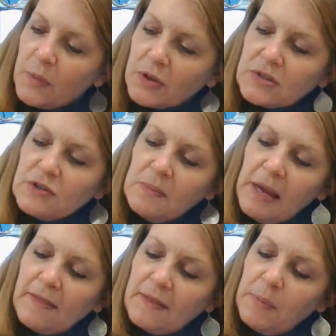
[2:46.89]
person who
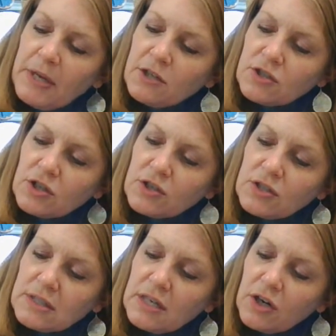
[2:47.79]
made the pictures,